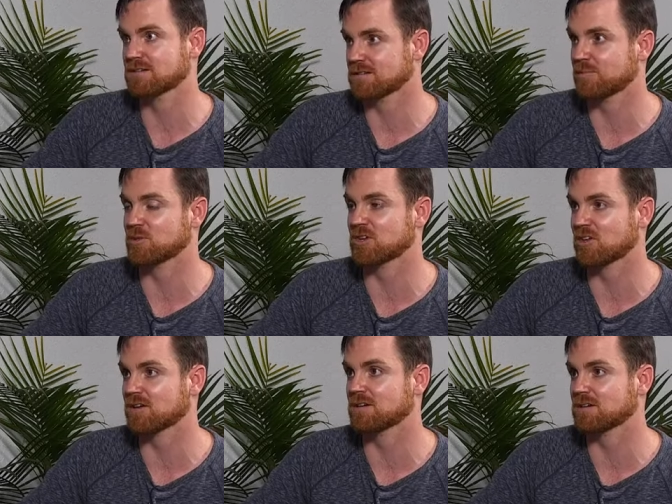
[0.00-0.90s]
in
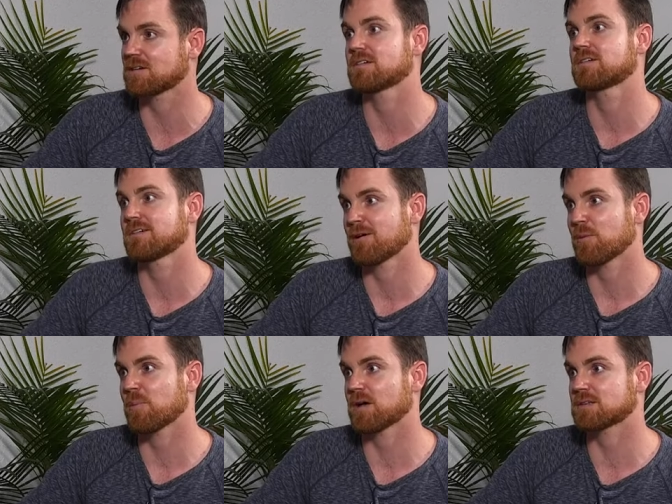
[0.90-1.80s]
particular.
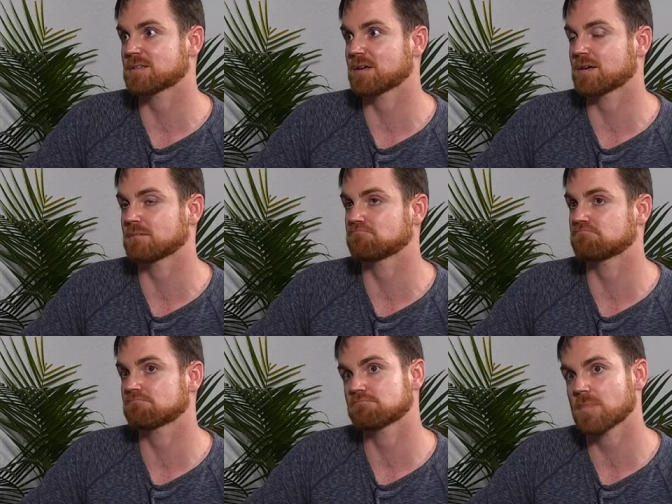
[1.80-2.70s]
But um,
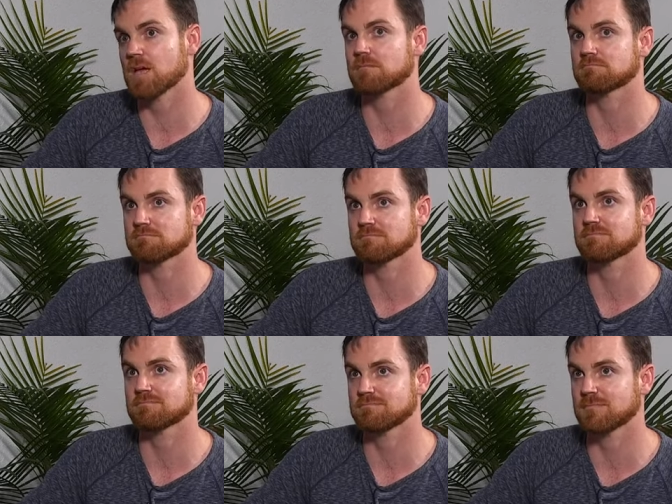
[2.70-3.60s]
yeah,
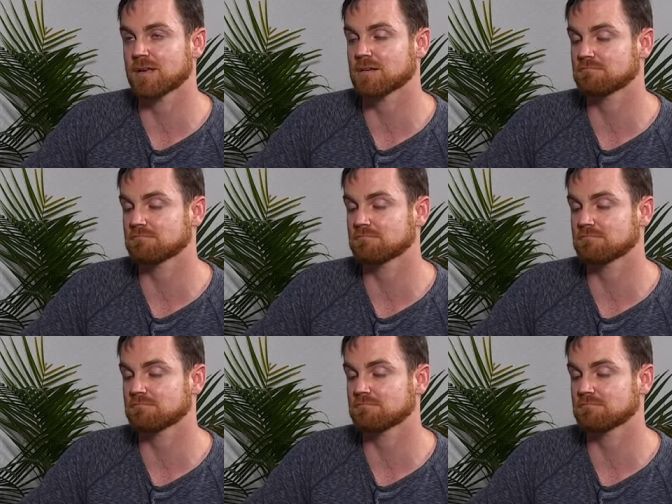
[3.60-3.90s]
you know.